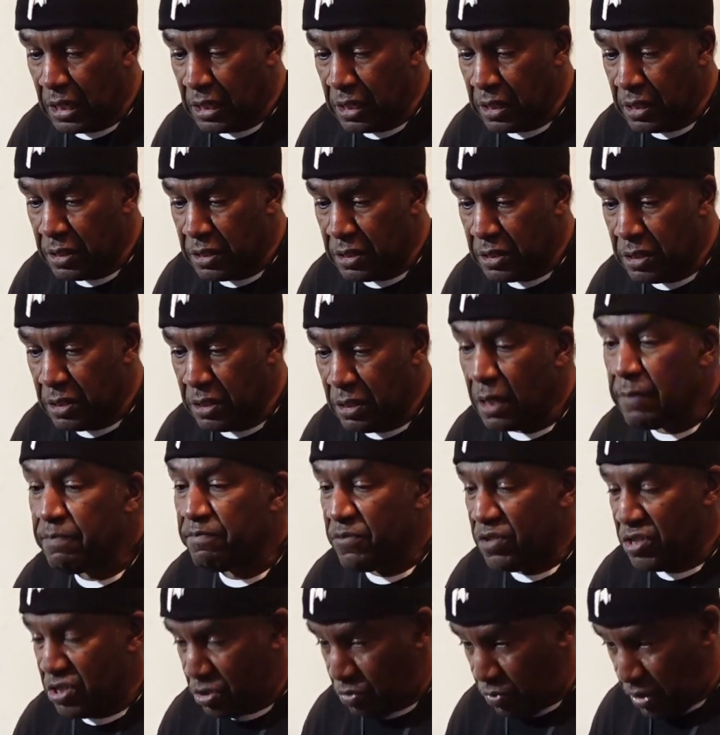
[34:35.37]
Kiss,
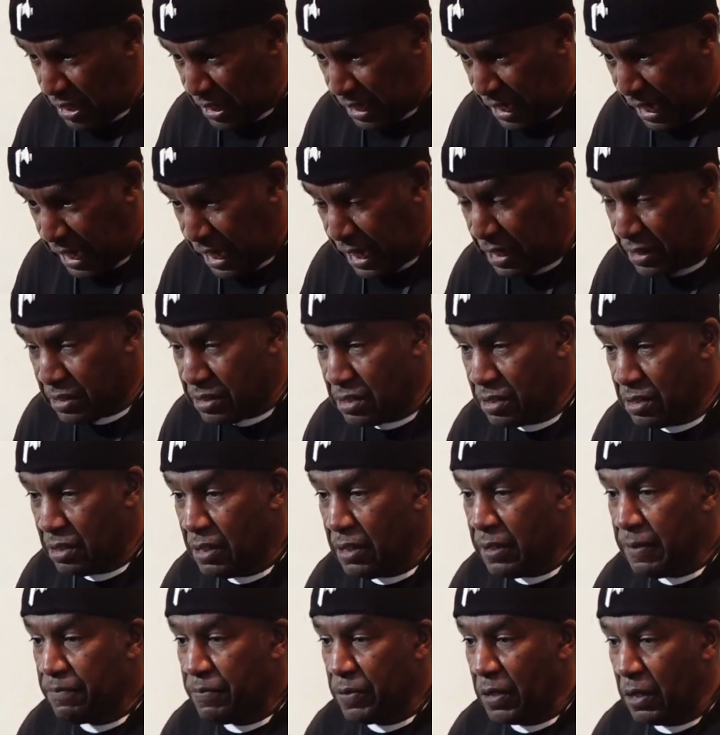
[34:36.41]
Stray Cats.
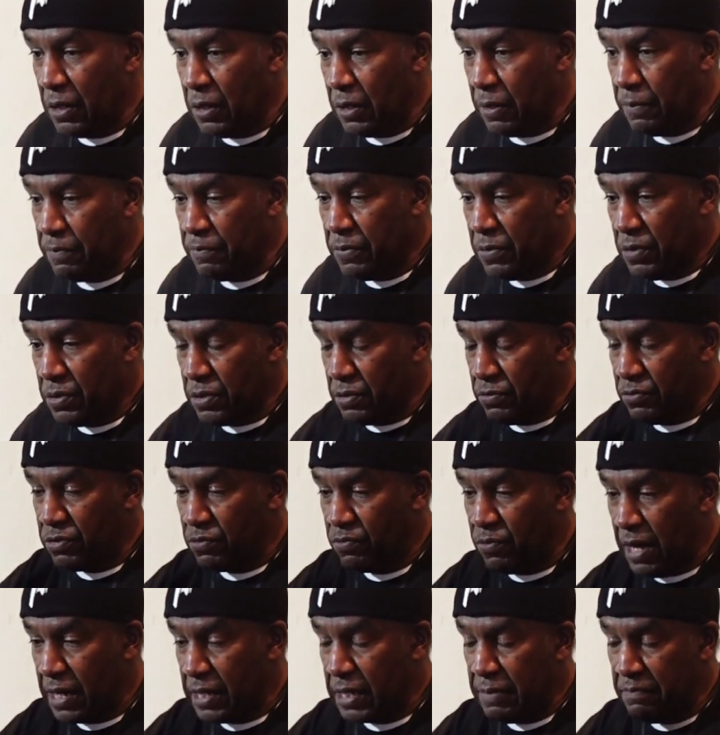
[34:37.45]
There was
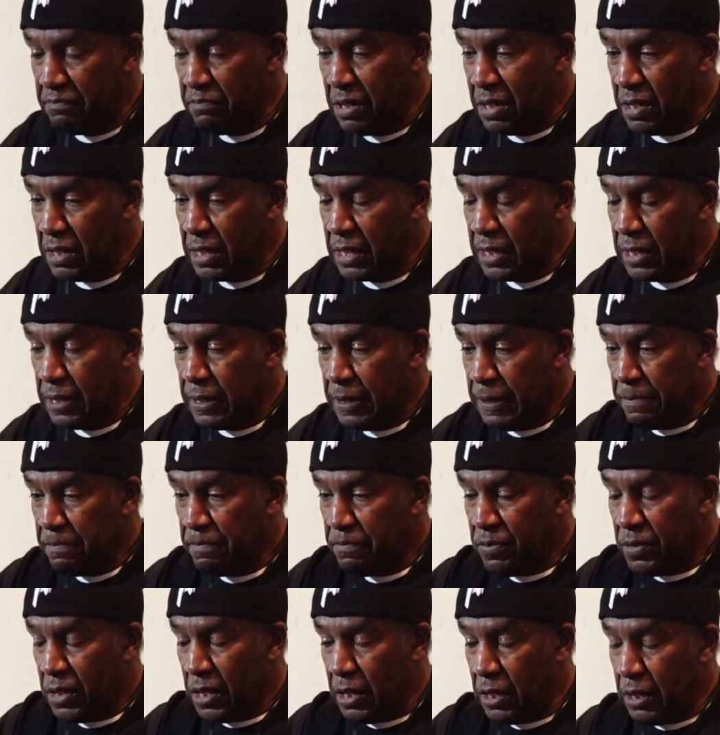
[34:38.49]
rockabilly,
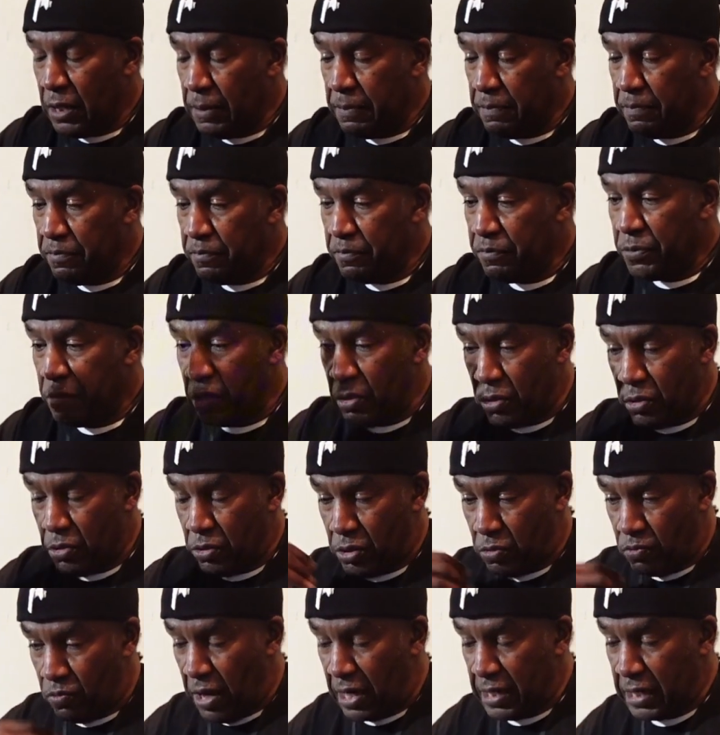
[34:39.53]
the
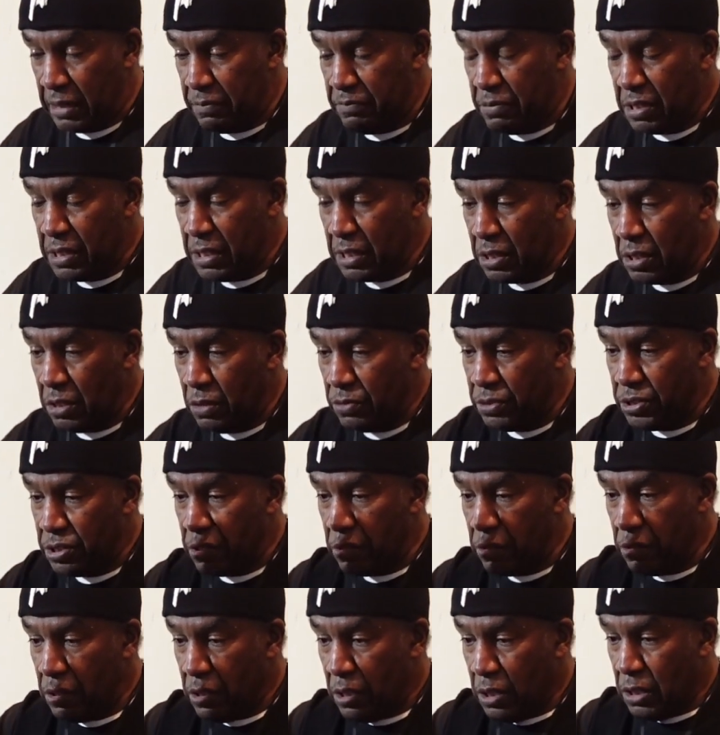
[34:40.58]
rockabilly
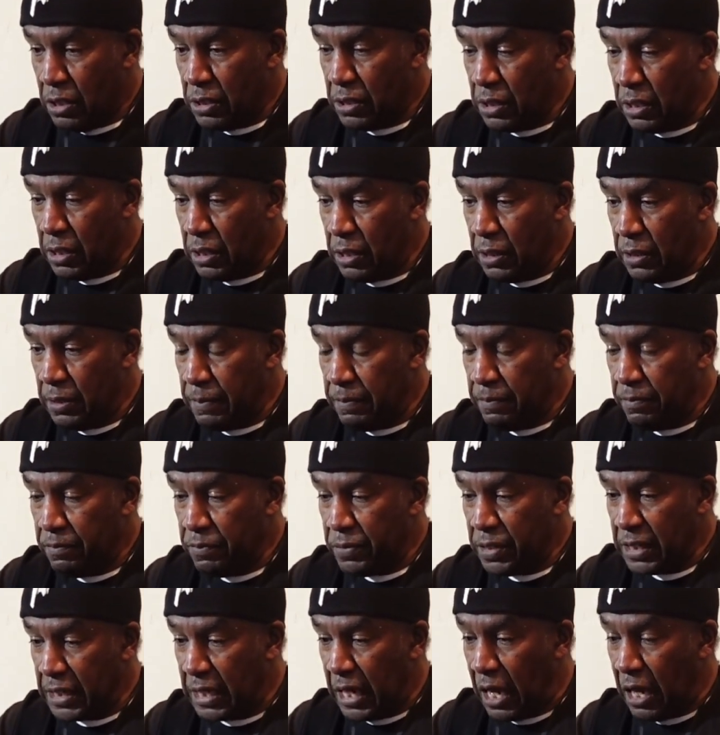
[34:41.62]
culture,
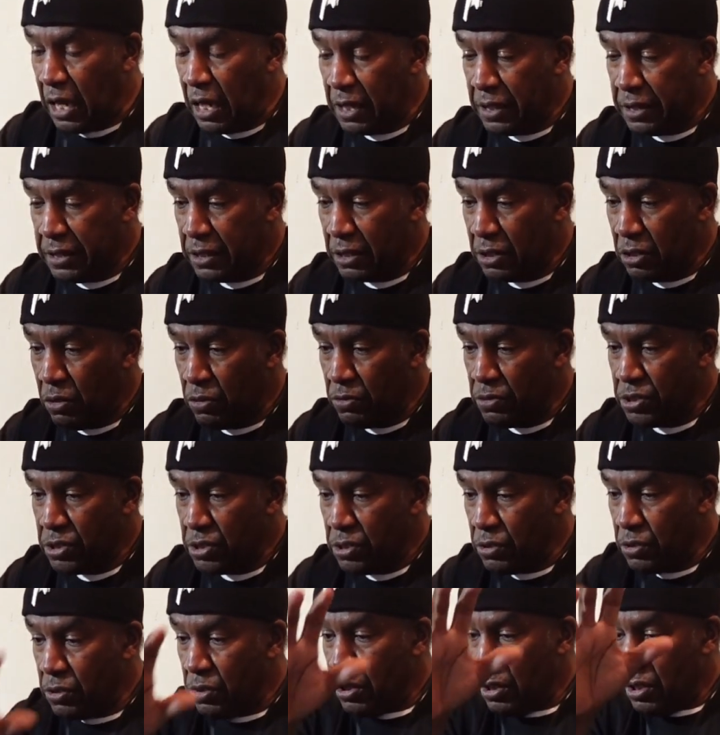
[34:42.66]
the goth
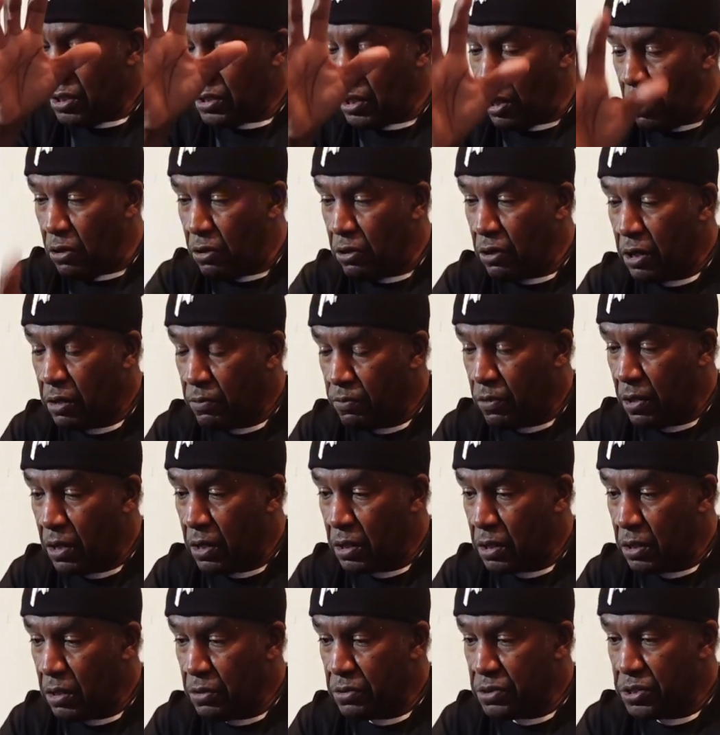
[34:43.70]
culture, the hard rock
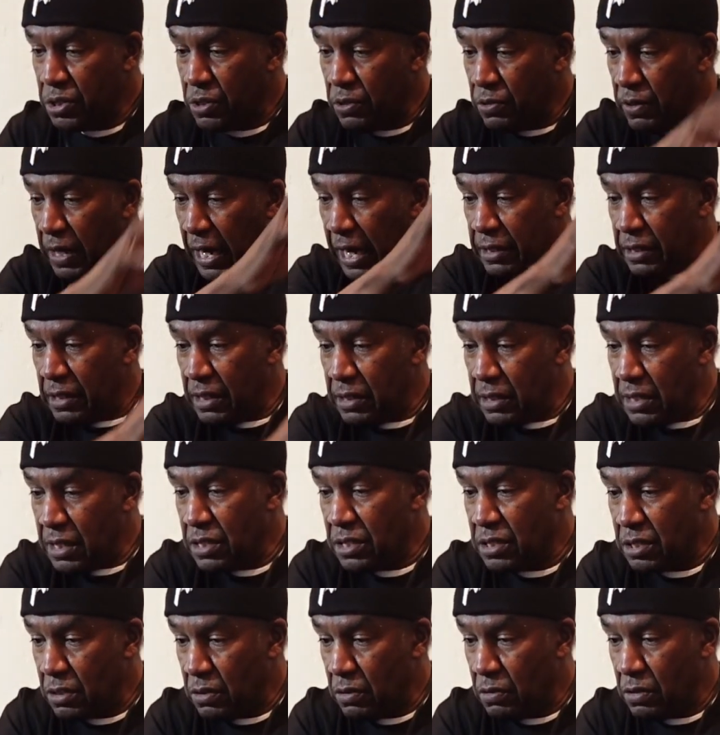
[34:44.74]
culture, and the
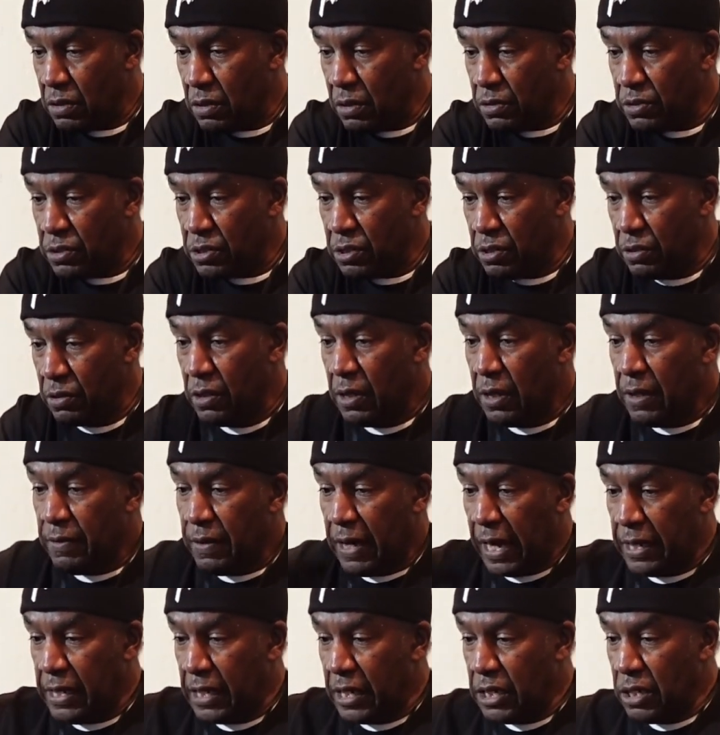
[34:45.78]
disco culture,
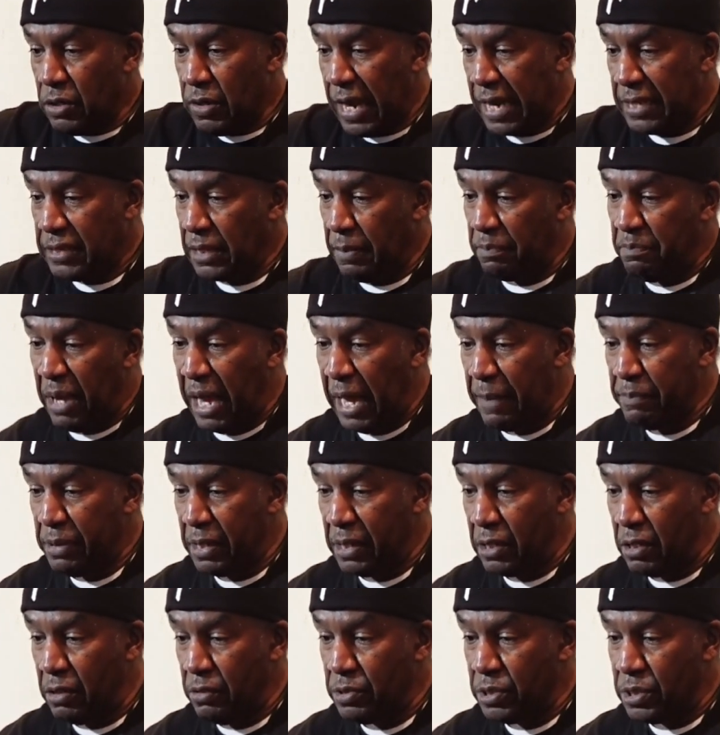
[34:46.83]
and then you had the popping
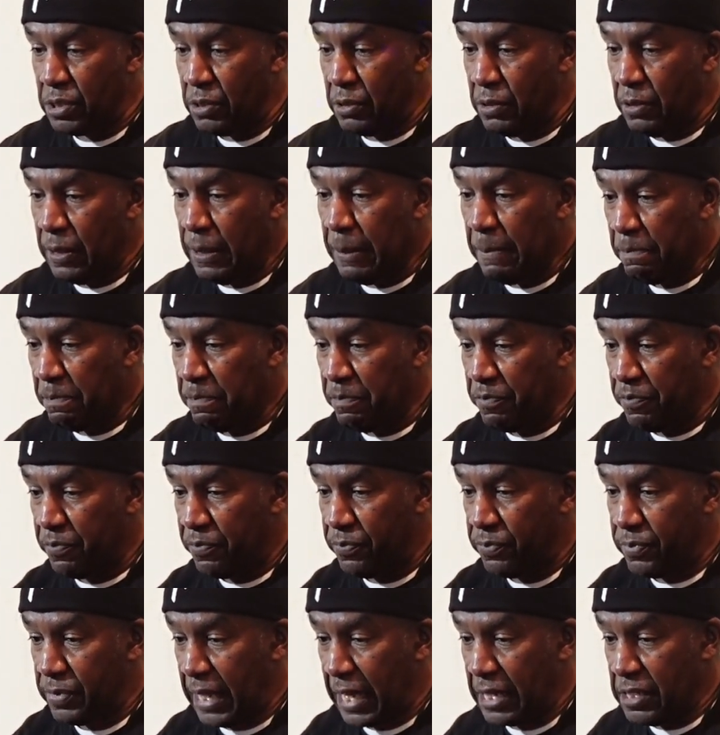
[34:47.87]
culture.
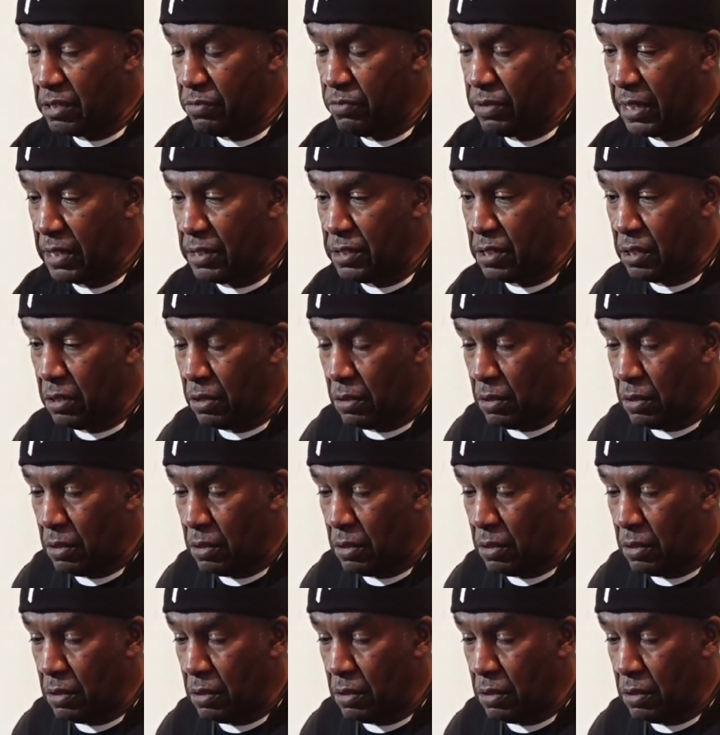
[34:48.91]
That's what I saw.